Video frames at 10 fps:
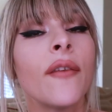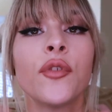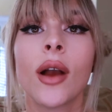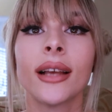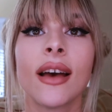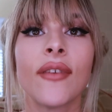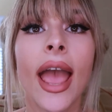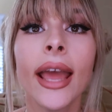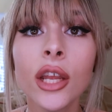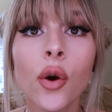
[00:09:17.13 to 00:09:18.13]
If you guys have
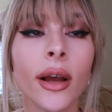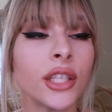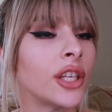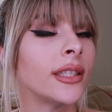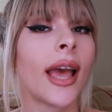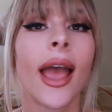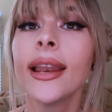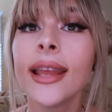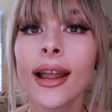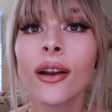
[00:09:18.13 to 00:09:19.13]
any questions,
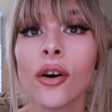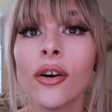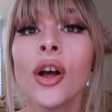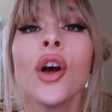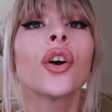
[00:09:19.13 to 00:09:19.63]
any at all,